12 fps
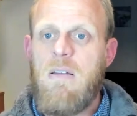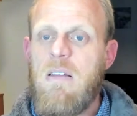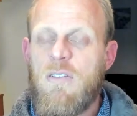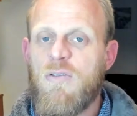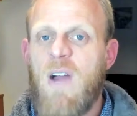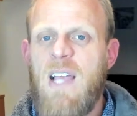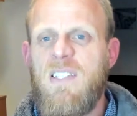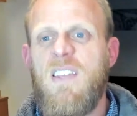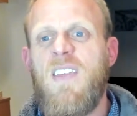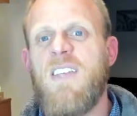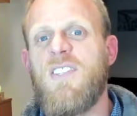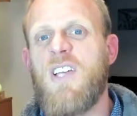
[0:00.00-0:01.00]
Crazy
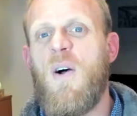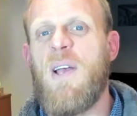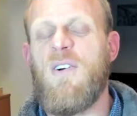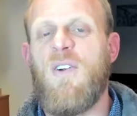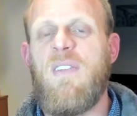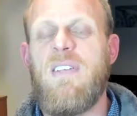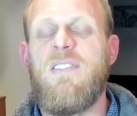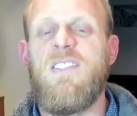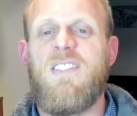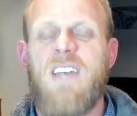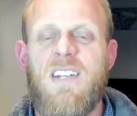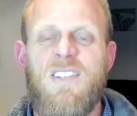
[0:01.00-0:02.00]
things are going on. This is
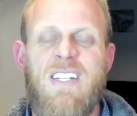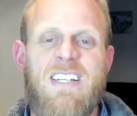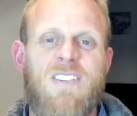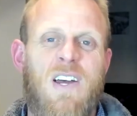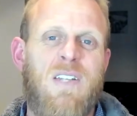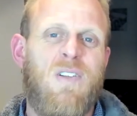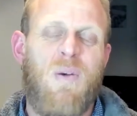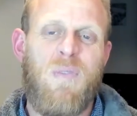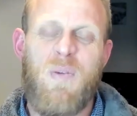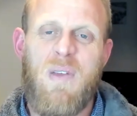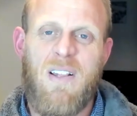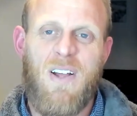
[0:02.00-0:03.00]
such an exciting time
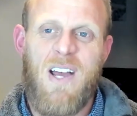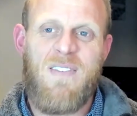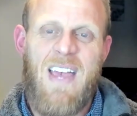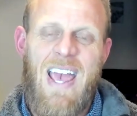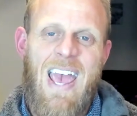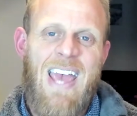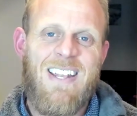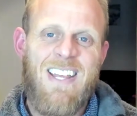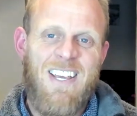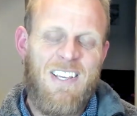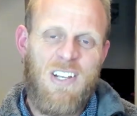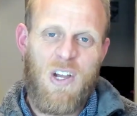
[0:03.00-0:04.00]
to be alive. And
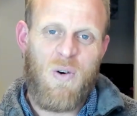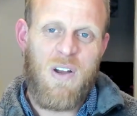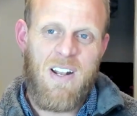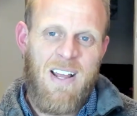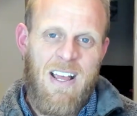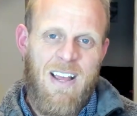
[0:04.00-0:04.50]
you know what?